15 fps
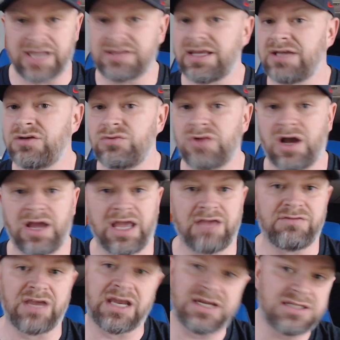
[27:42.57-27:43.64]
They do not have
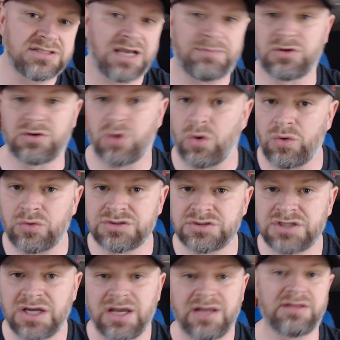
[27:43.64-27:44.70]
any type of goals
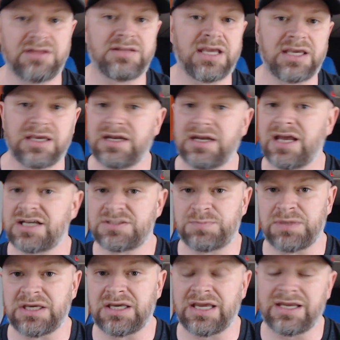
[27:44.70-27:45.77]
that they can get
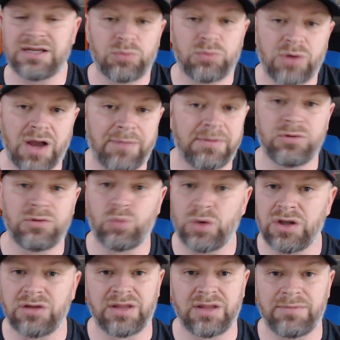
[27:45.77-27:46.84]
XP, and it probably
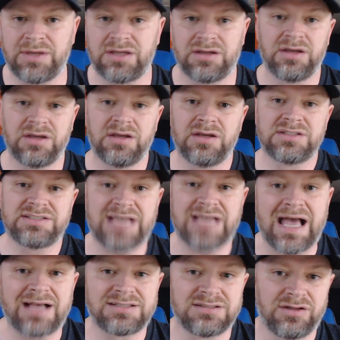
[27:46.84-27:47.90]
will limit
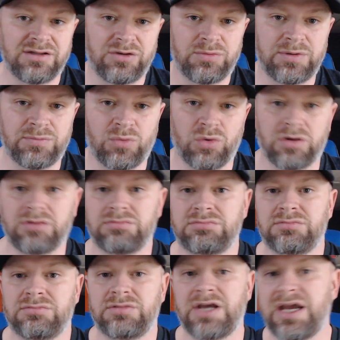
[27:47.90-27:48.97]
sacks a little bit more.
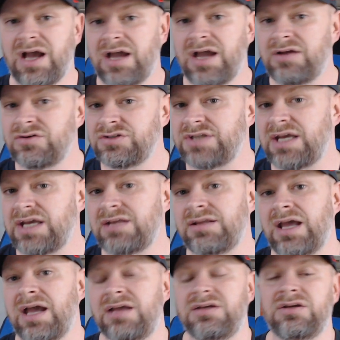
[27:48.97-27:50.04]
Okay, I understand
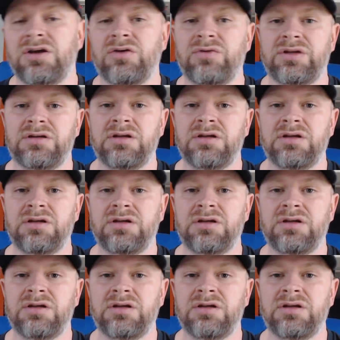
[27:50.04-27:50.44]
that, and